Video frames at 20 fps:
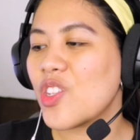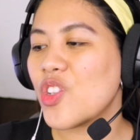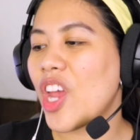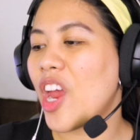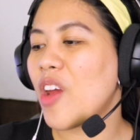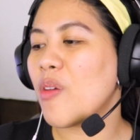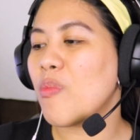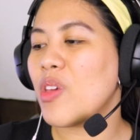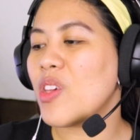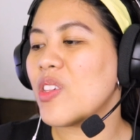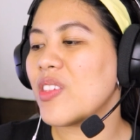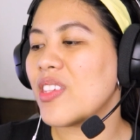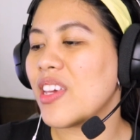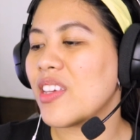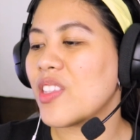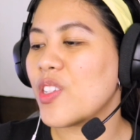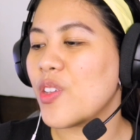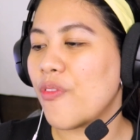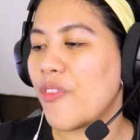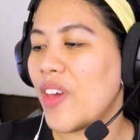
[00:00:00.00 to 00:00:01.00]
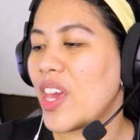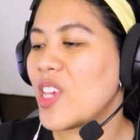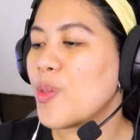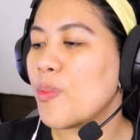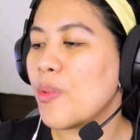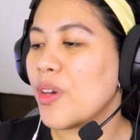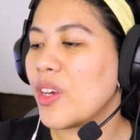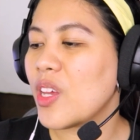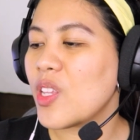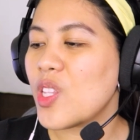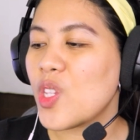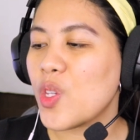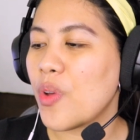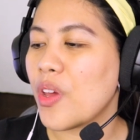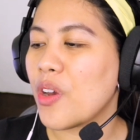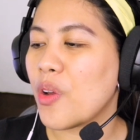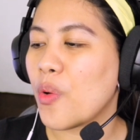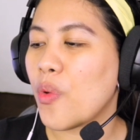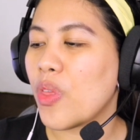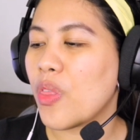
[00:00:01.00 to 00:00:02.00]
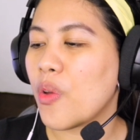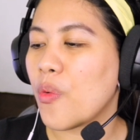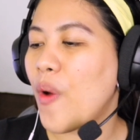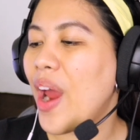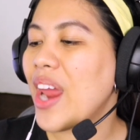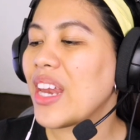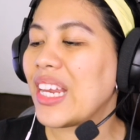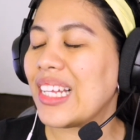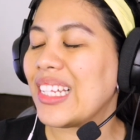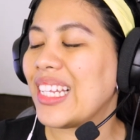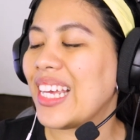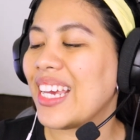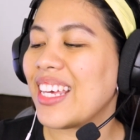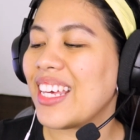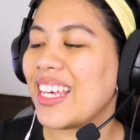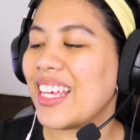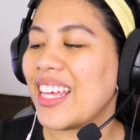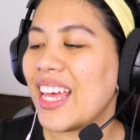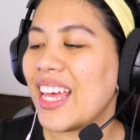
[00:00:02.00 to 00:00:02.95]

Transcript: share music to Facebook and Twitter with a right click.